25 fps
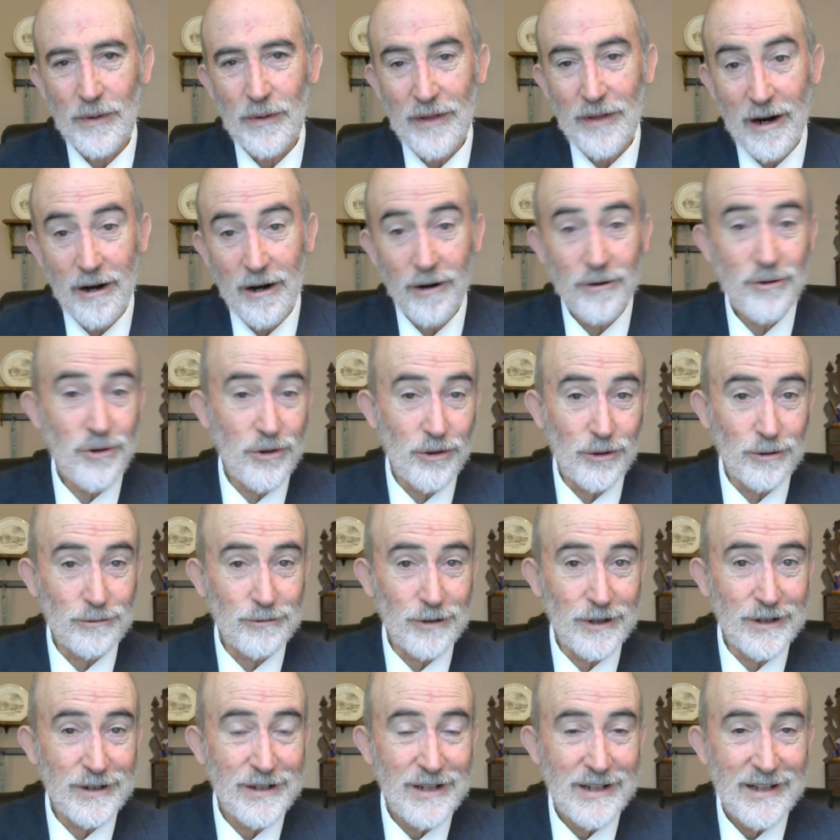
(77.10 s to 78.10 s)
our
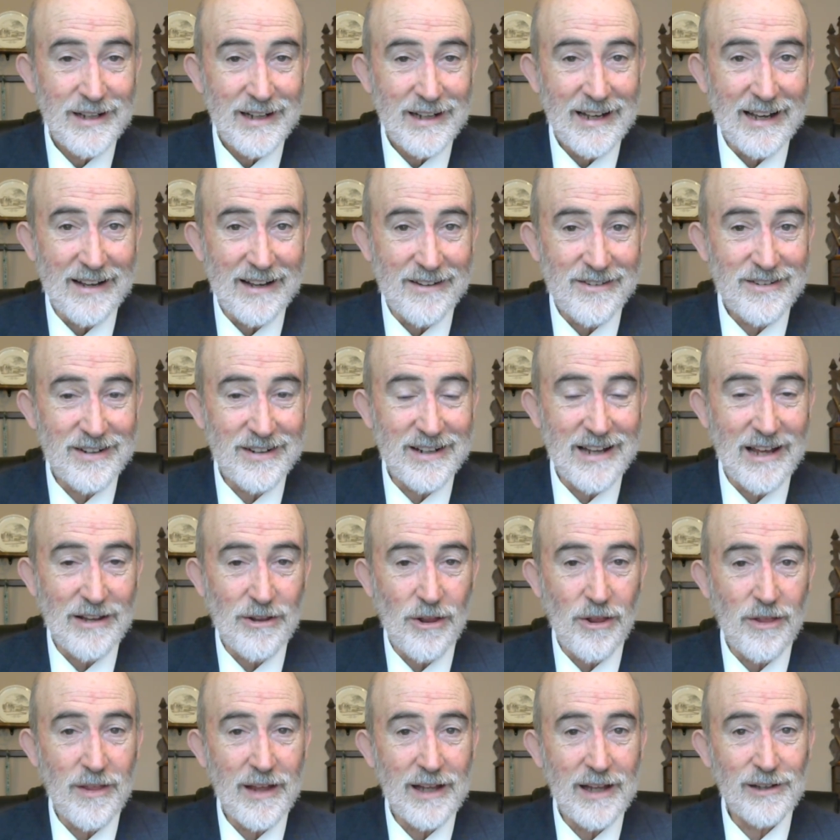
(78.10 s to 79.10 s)
children as
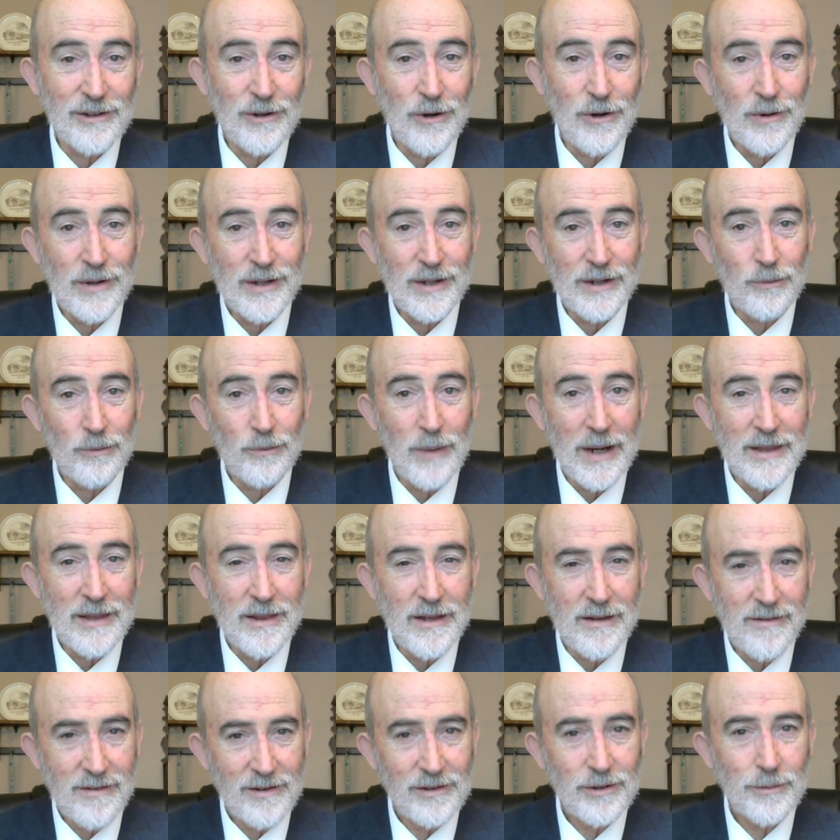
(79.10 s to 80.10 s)
together they learn in a way
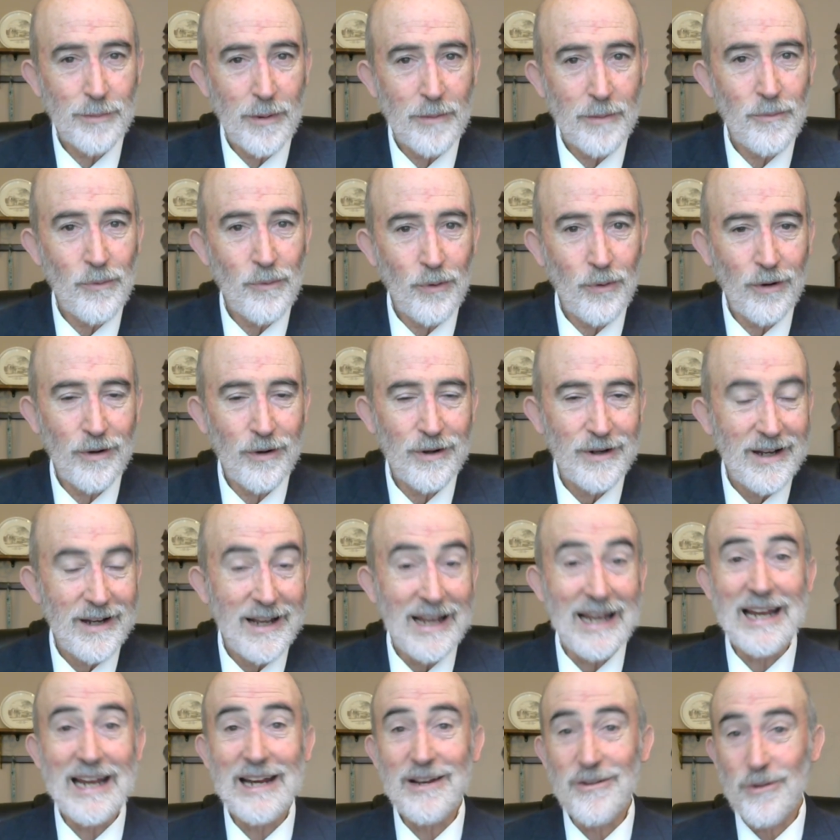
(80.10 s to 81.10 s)
that's a little bit more
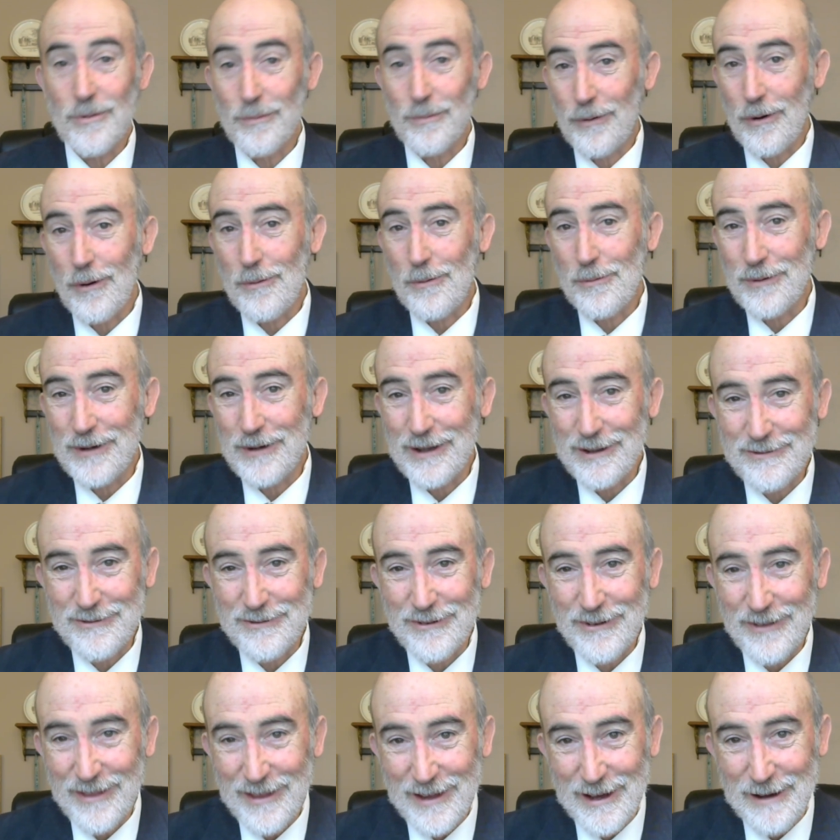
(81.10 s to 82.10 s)
age appropriate
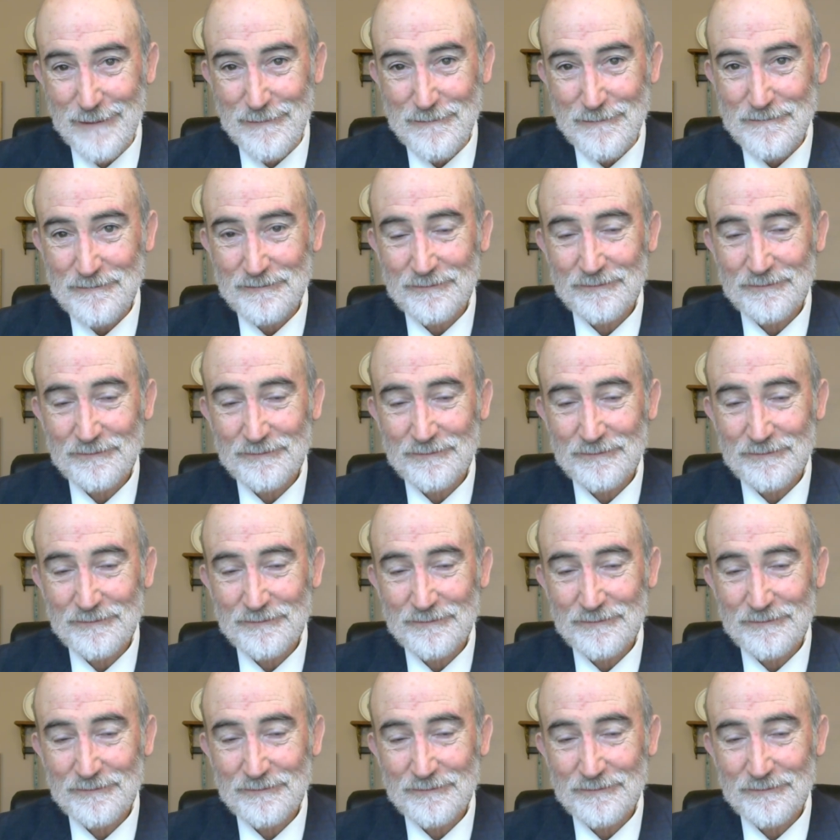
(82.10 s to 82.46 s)
for them.